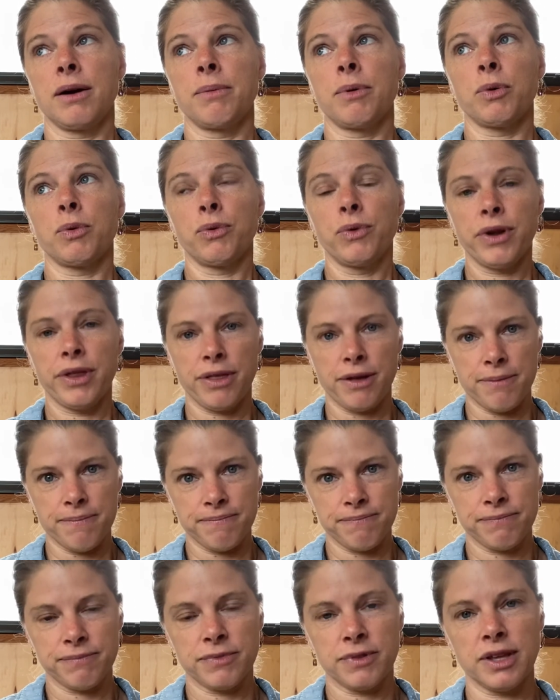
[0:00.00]

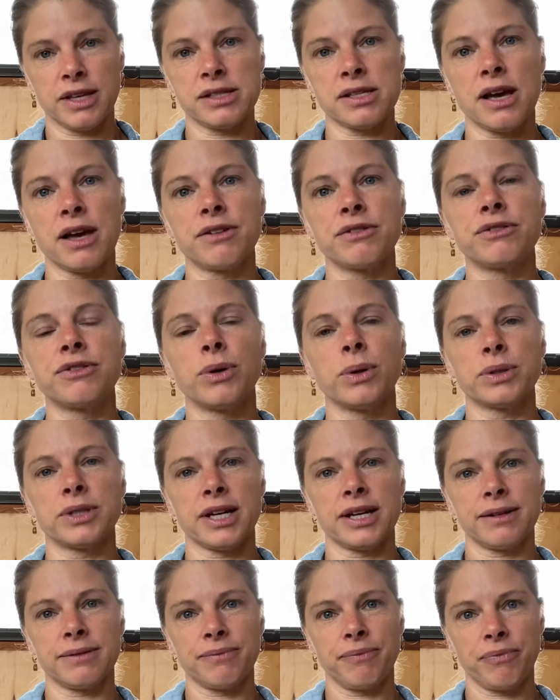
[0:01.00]
rhythm that's
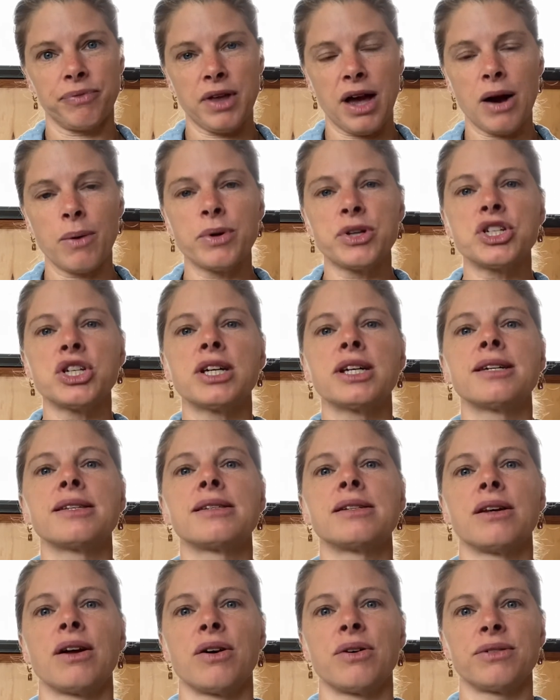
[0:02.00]
unfolding, that which is
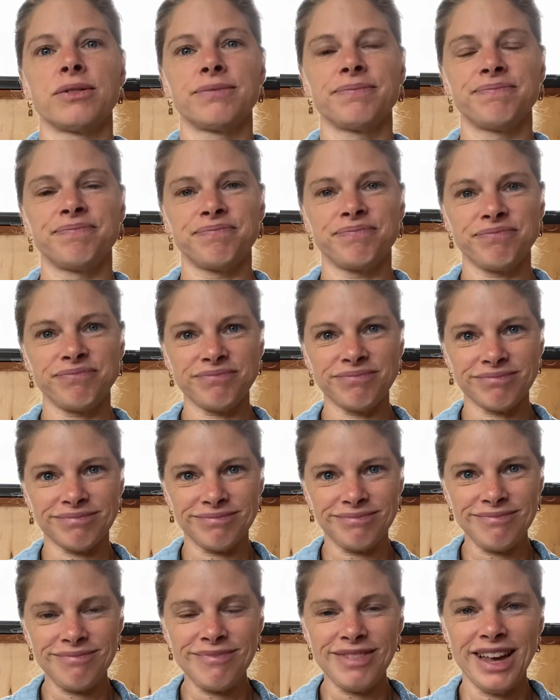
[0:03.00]
known.
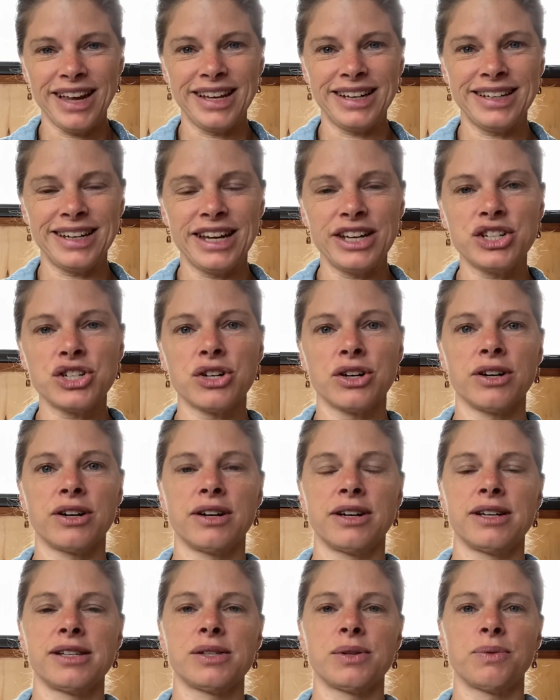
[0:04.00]
And nature
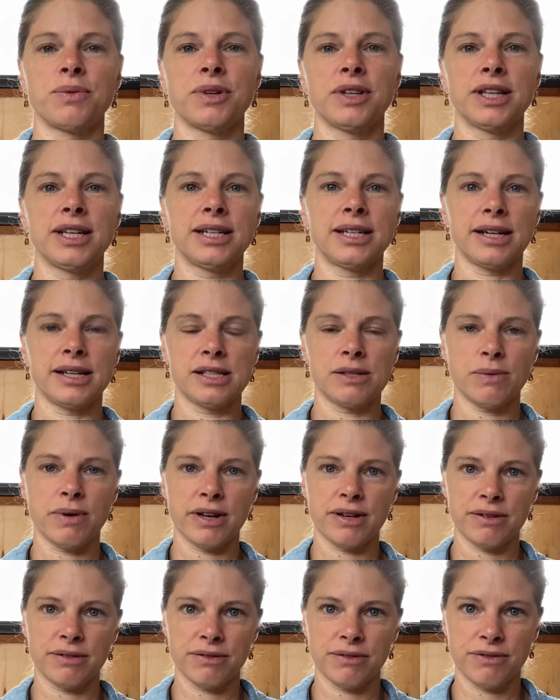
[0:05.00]
is a really nice
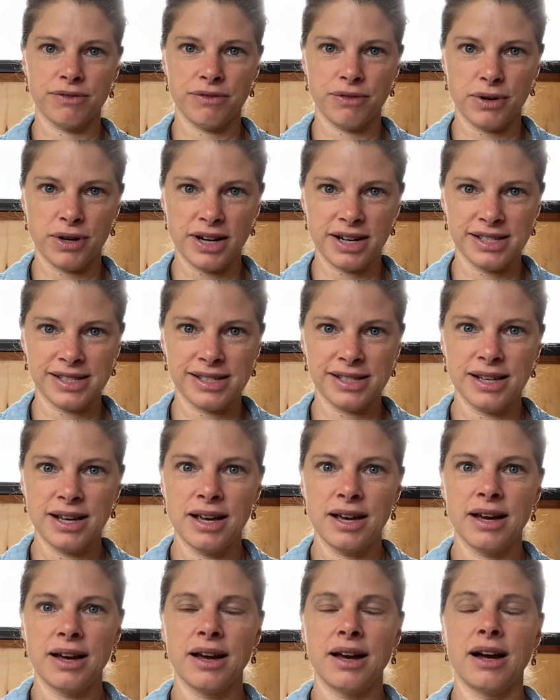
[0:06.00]
one for us,
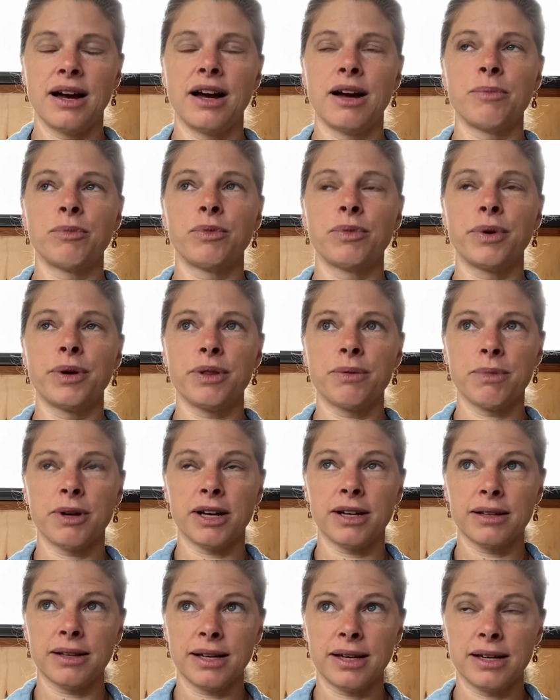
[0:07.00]

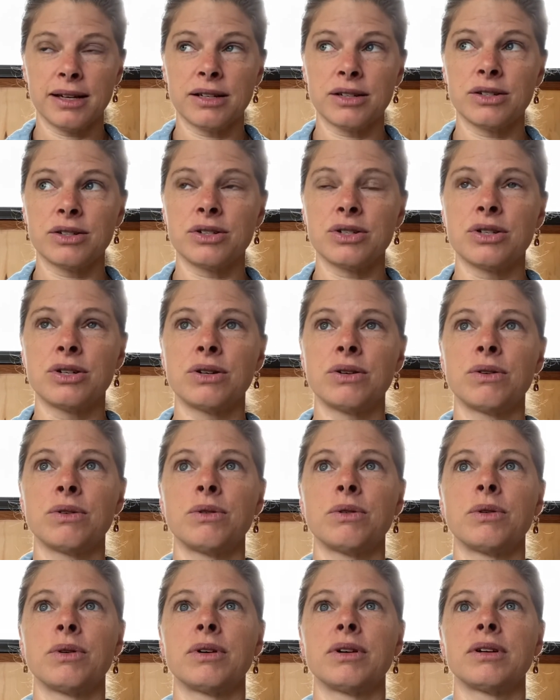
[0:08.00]
rhythmically
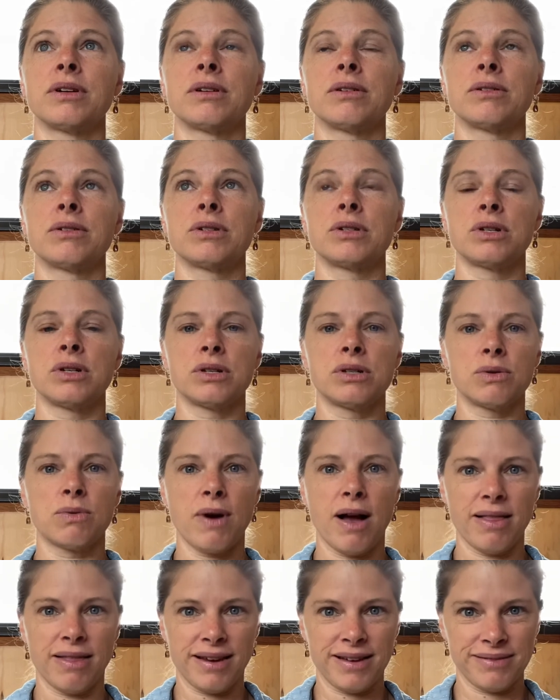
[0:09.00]
to
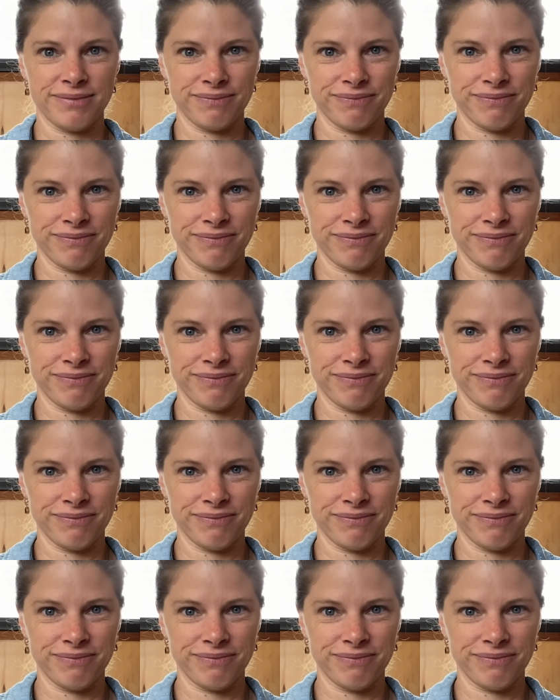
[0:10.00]
dwell in.